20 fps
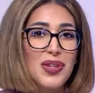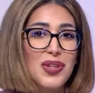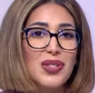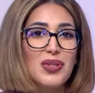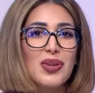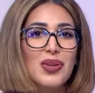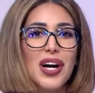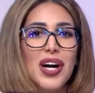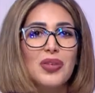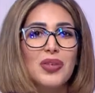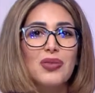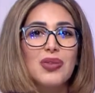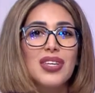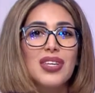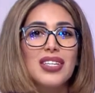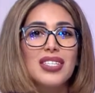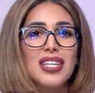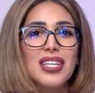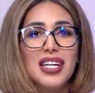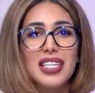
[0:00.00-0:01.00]
we had with
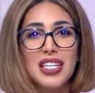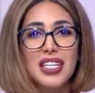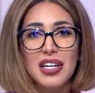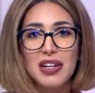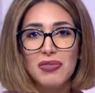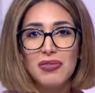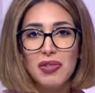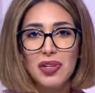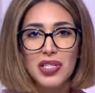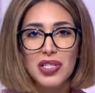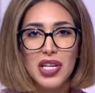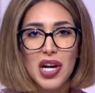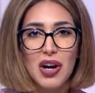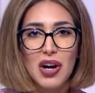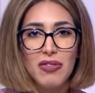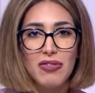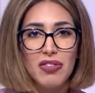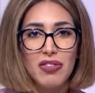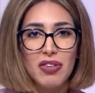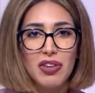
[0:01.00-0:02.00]
us Ghadeer
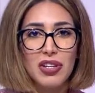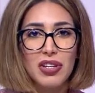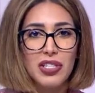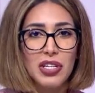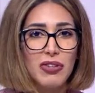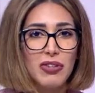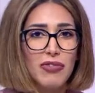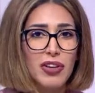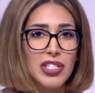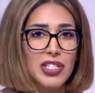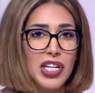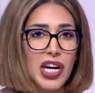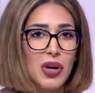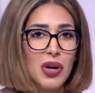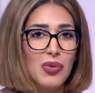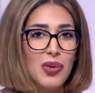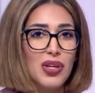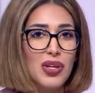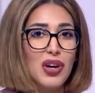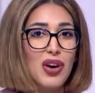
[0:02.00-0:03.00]

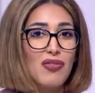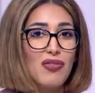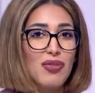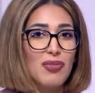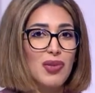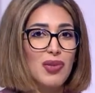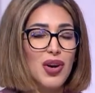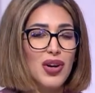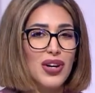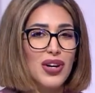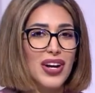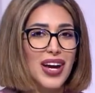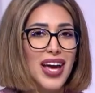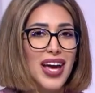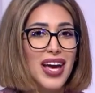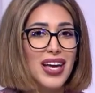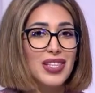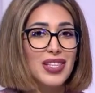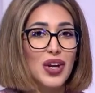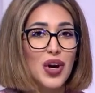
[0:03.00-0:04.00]
Failakawi, coffee blogger
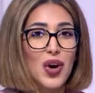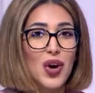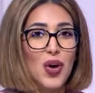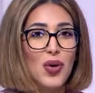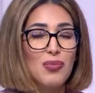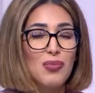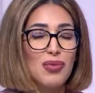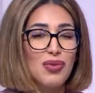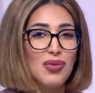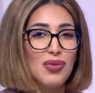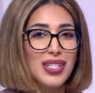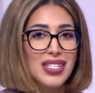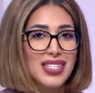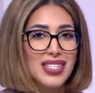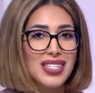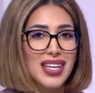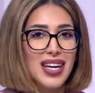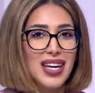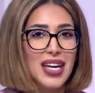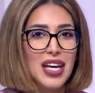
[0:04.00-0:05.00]
and a home
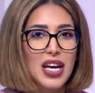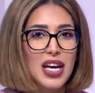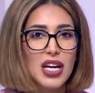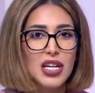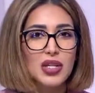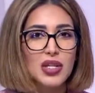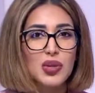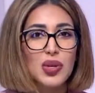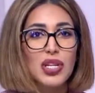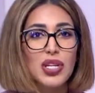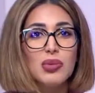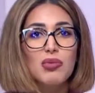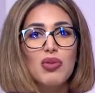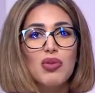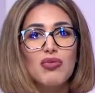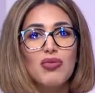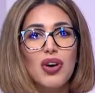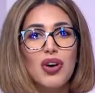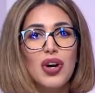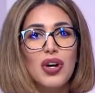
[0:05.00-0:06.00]
barista. So let's
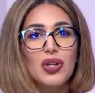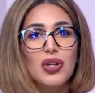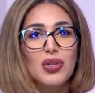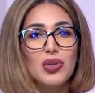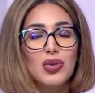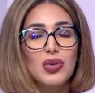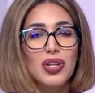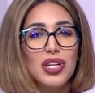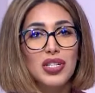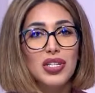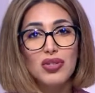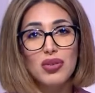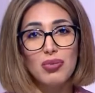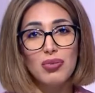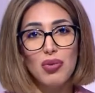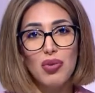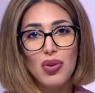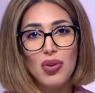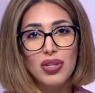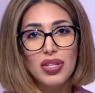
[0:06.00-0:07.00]
move on to our next
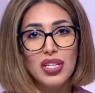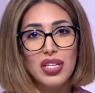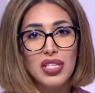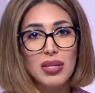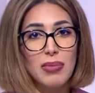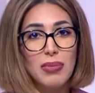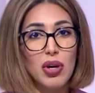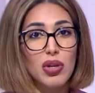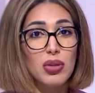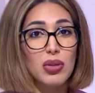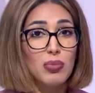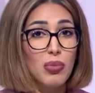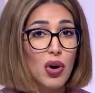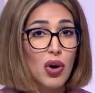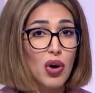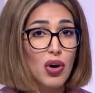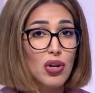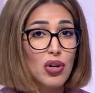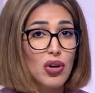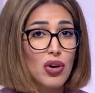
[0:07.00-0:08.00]
report. It's about
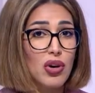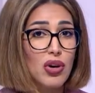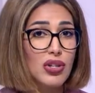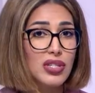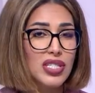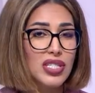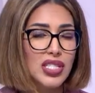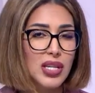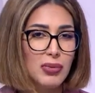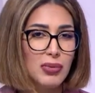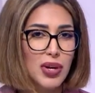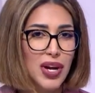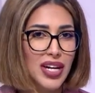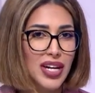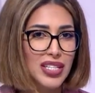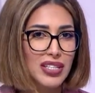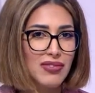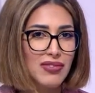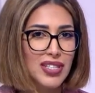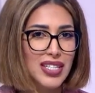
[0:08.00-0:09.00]
Paul on summer
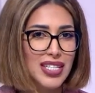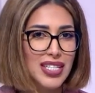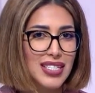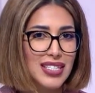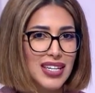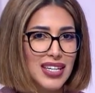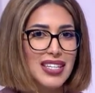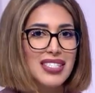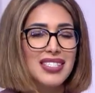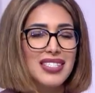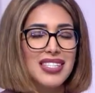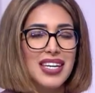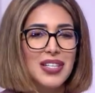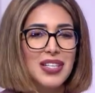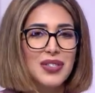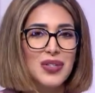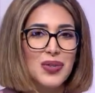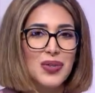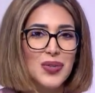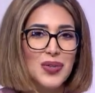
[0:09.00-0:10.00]
activities. Stay
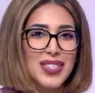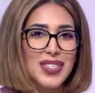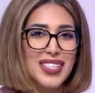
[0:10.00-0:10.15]
tuned.